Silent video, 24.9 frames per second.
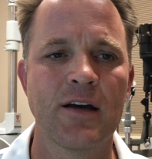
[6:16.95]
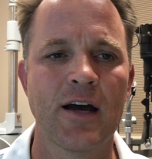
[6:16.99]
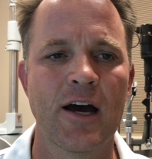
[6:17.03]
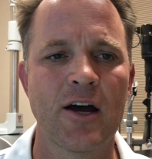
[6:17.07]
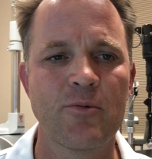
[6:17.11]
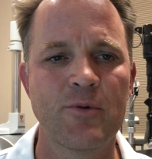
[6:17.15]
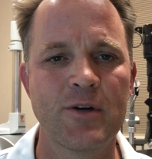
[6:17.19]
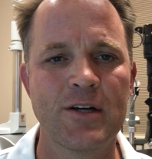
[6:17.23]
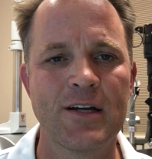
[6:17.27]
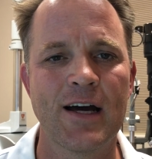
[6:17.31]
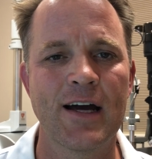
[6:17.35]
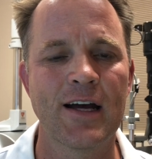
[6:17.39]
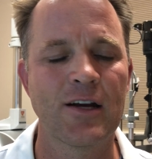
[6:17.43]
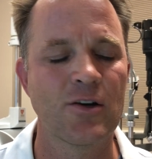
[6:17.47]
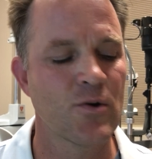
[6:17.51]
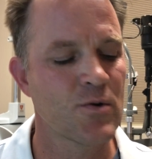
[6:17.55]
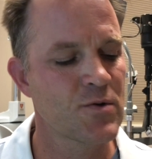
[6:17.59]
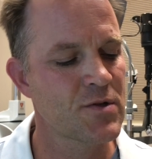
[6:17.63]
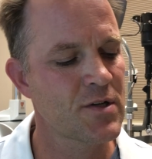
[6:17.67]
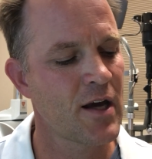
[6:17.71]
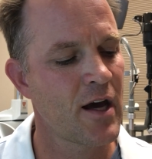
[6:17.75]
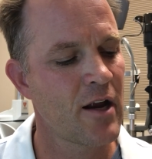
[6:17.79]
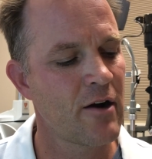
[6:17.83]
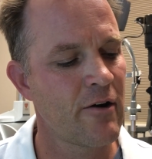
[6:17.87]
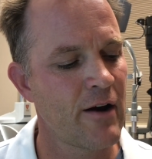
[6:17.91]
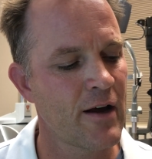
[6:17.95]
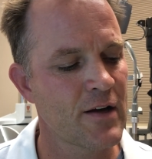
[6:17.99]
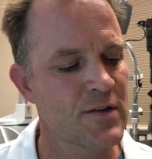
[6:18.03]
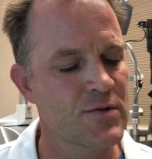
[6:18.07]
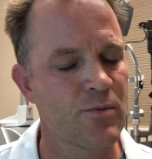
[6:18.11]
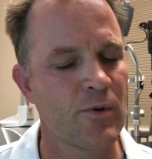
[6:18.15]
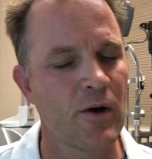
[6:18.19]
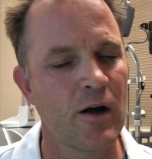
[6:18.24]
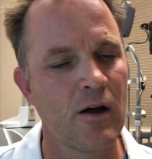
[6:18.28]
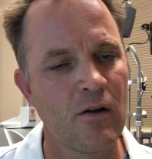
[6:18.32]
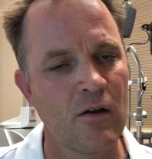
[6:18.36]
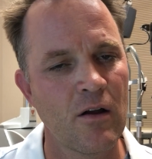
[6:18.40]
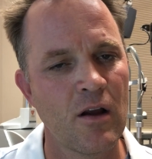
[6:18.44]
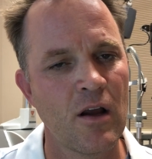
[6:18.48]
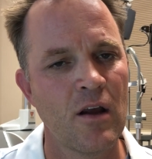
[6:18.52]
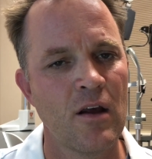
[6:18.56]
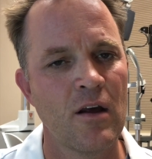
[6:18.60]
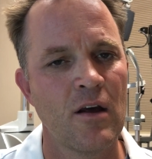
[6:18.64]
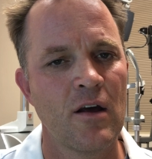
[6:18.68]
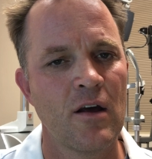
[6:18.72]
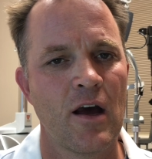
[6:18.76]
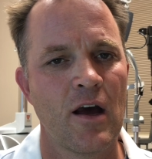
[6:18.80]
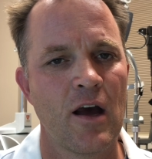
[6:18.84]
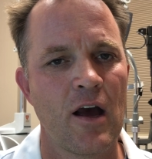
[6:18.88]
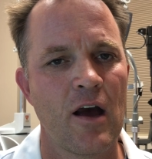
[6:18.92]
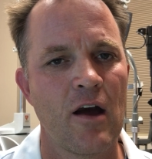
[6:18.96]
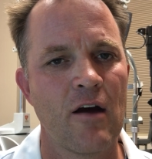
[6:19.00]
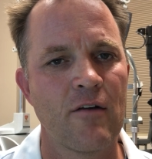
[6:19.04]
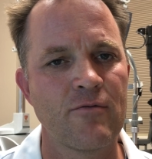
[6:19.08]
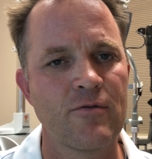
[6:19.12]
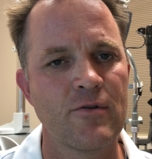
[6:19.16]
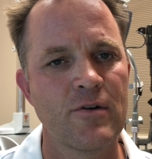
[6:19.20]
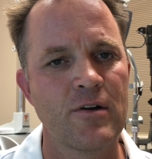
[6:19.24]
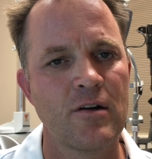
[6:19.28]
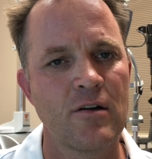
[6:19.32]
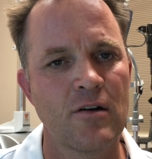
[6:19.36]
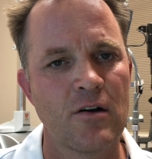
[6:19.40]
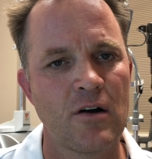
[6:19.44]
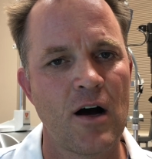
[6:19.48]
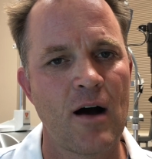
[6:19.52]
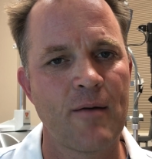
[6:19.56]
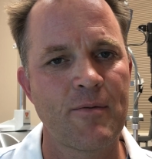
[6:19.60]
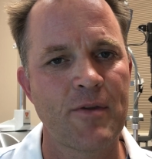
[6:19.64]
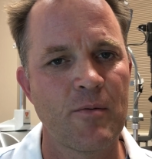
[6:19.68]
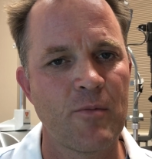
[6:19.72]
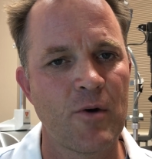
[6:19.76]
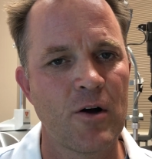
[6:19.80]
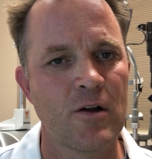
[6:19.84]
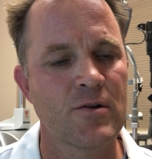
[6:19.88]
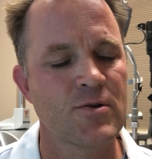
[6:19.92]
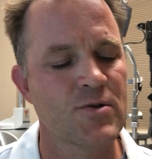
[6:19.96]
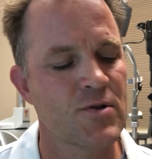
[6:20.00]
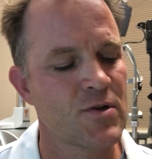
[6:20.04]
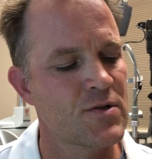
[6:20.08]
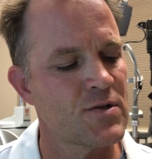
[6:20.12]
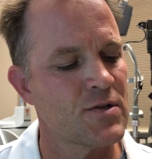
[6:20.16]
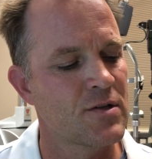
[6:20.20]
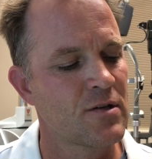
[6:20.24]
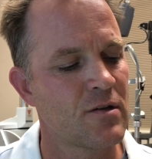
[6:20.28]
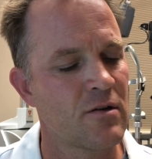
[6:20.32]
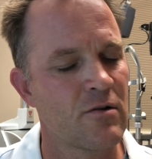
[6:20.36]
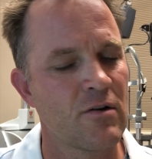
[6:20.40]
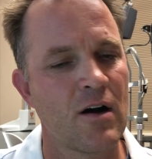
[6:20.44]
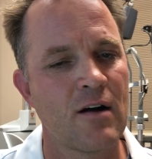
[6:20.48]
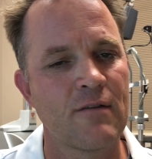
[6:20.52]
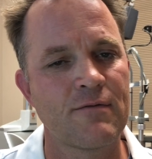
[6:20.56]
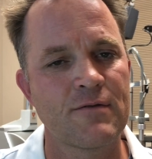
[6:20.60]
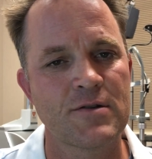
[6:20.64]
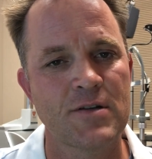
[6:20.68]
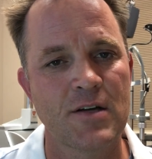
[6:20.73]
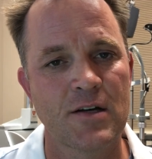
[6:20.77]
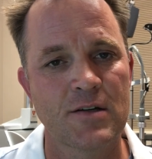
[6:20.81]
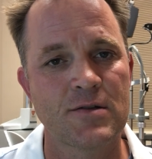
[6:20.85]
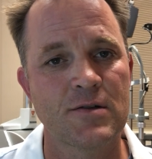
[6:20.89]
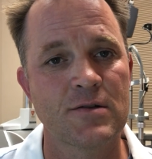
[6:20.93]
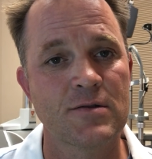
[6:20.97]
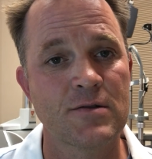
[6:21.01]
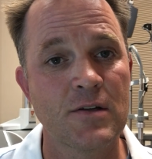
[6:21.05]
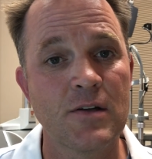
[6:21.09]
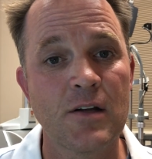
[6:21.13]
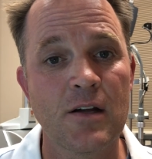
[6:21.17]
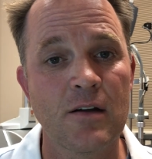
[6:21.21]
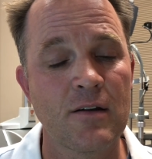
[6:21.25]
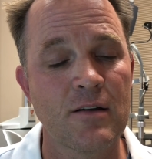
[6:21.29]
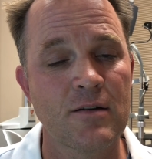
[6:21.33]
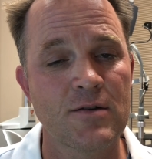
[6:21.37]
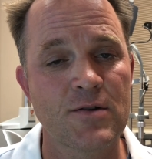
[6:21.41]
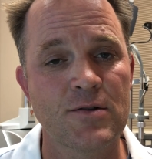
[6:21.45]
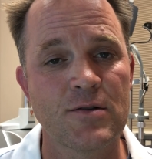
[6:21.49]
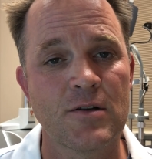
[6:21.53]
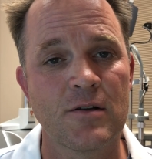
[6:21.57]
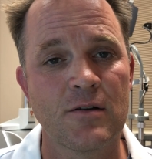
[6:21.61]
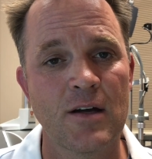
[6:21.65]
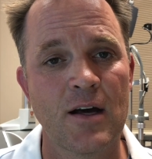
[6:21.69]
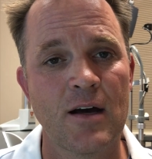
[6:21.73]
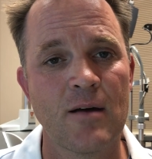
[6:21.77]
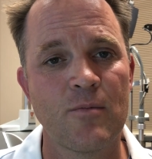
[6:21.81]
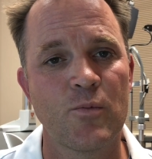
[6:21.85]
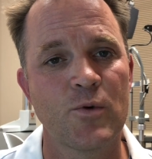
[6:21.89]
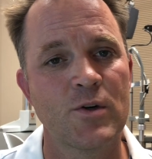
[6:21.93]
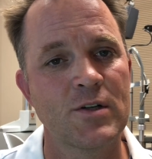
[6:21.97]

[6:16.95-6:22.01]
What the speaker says: How do we diagnose cataracts? Well, every ophthalmologist in their office has a slit lamp.